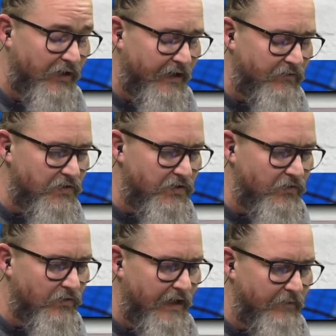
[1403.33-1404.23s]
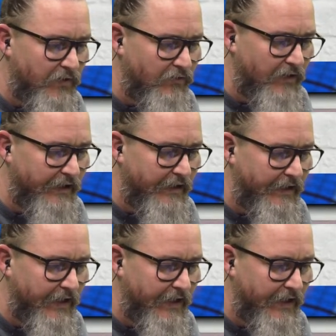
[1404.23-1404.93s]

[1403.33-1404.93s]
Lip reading: pronounced your name correctly,